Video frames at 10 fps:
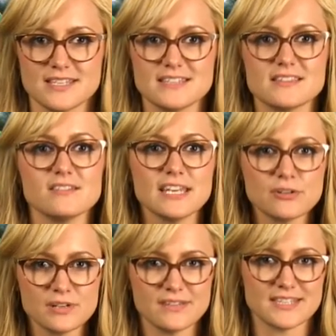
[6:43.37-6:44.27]
is the
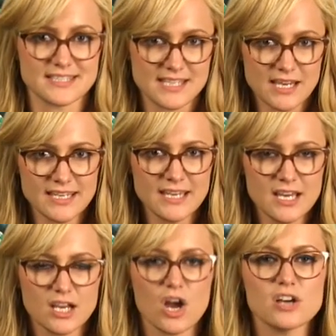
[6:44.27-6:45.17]
leader in the study,
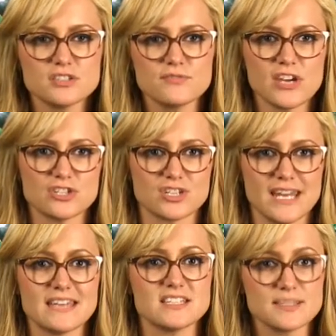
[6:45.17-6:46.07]
conservation,
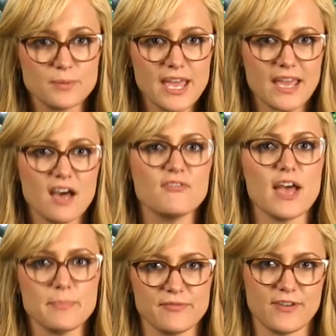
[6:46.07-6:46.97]
and display of
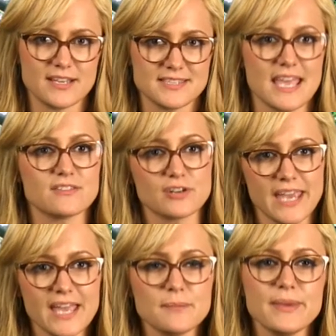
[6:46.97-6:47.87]
epiphytes and their
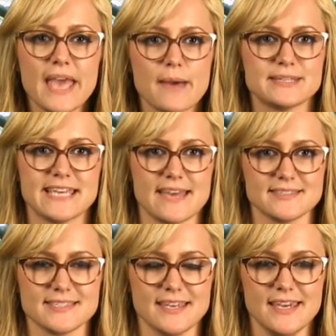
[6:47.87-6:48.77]
canopy
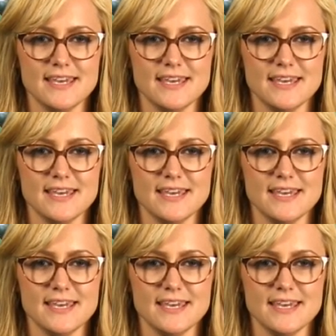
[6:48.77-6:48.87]
habitats.